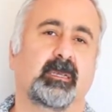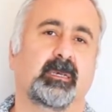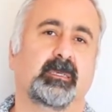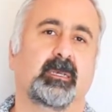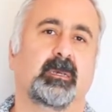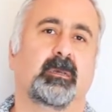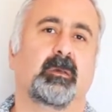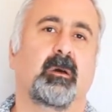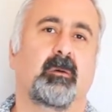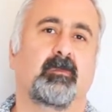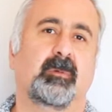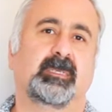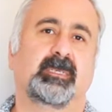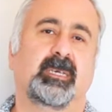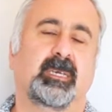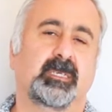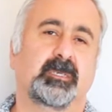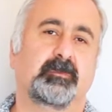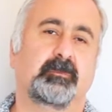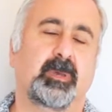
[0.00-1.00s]
doesn't come as
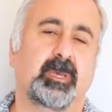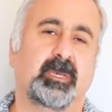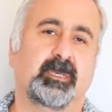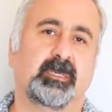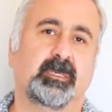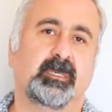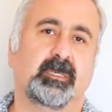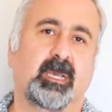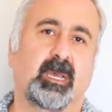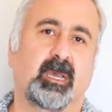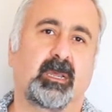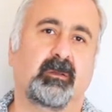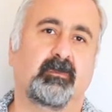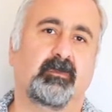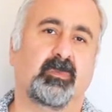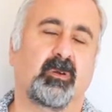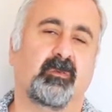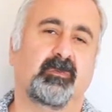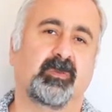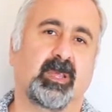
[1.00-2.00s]
expense
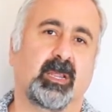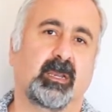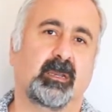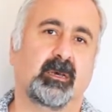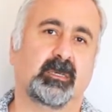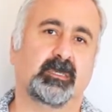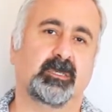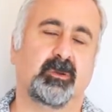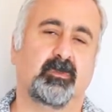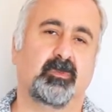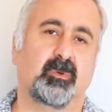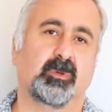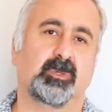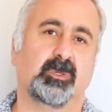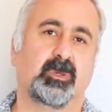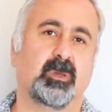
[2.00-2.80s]
and profit and loss report.